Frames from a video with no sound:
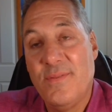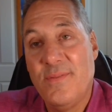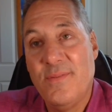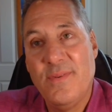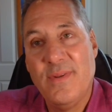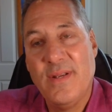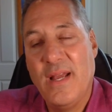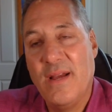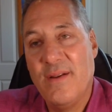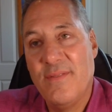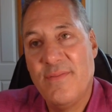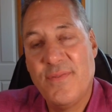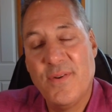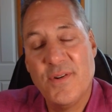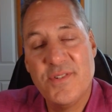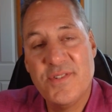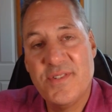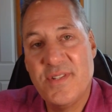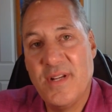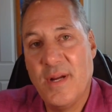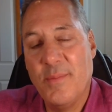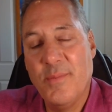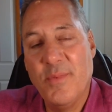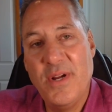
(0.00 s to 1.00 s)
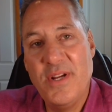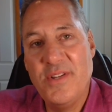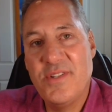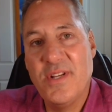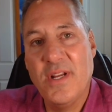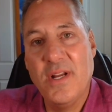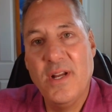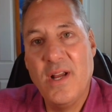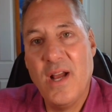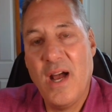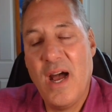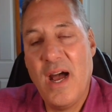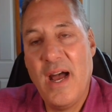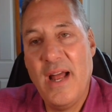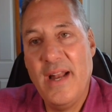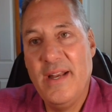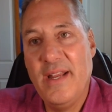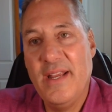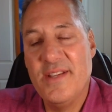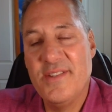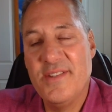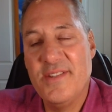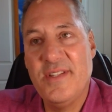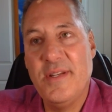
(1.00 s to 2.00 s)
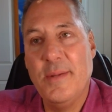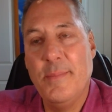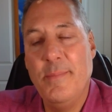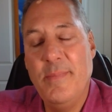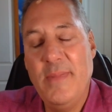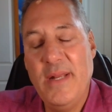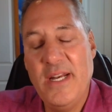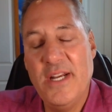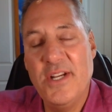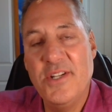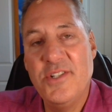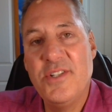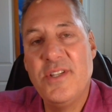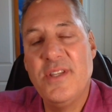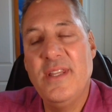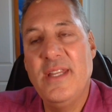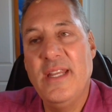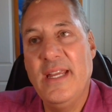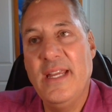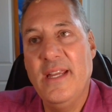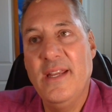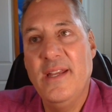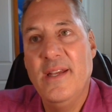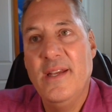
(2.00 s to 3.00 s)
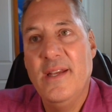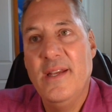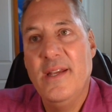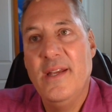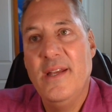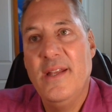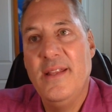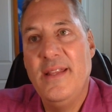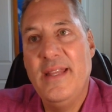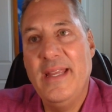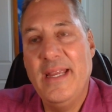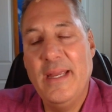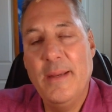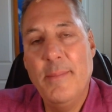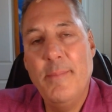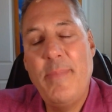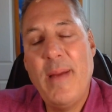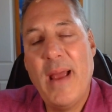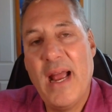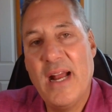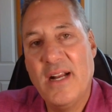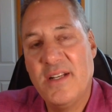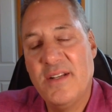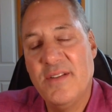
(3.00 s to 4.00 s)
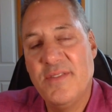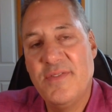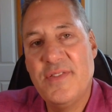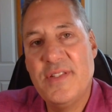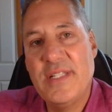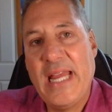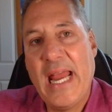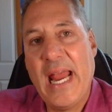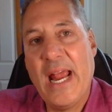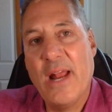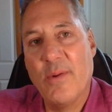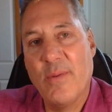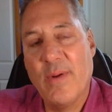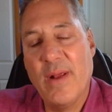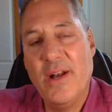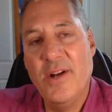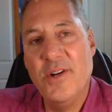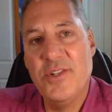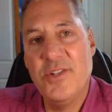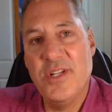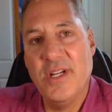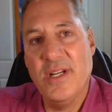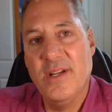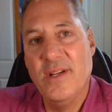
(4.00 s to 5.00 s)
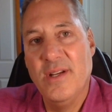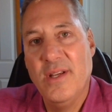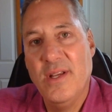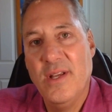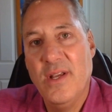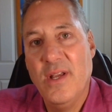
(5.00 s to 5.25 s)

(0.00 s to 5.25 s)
Yeah, for some reason, God has diminished the impact of scalar energy.